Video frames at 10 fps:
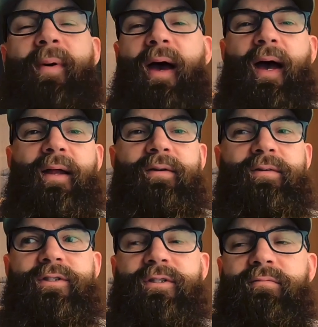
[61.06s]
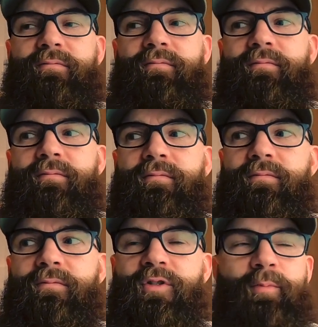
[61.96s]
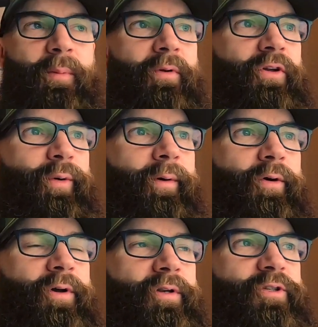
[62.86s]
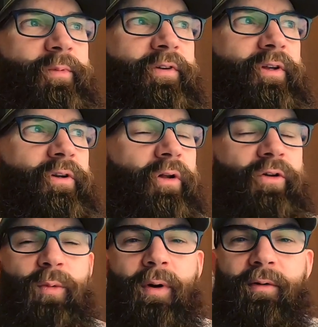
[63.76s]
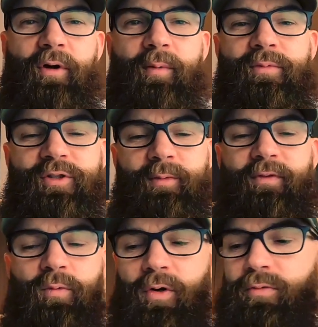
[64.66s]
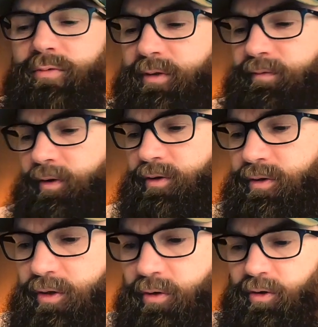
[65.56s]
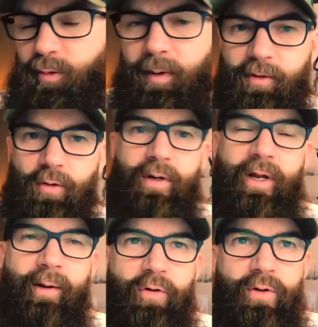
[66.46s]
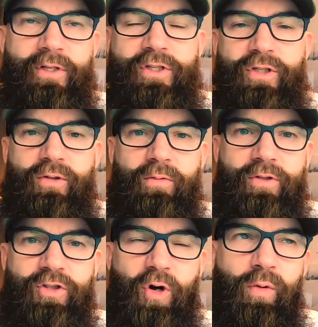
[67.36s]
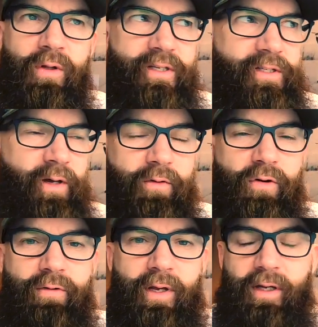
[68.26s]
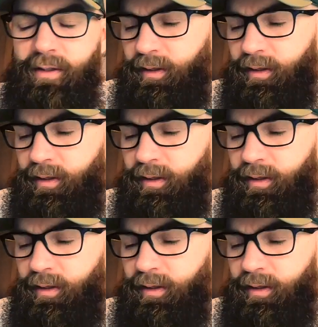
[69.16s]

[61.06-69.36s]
and some people know where I'm going. Some of you all know where I'm going. Some of you won't. And for those that don't know where I'm going, I'm going to Seoul in South Korea